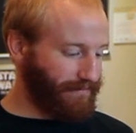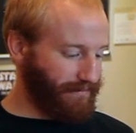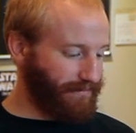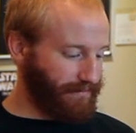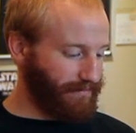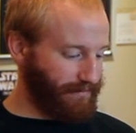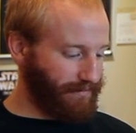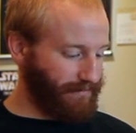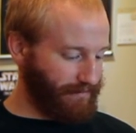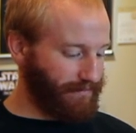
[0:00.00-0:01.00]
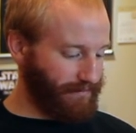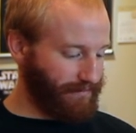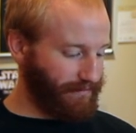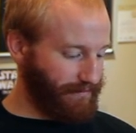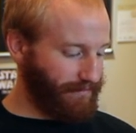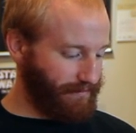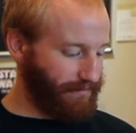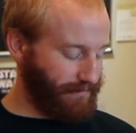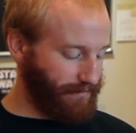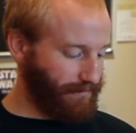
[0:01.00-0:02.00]

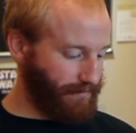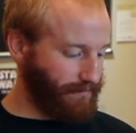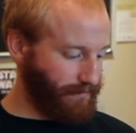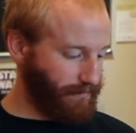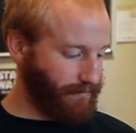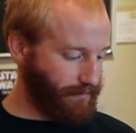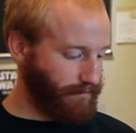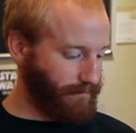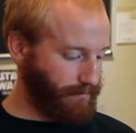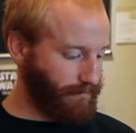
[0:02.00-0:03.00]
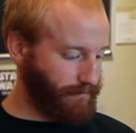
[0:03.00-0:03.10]
[no speech]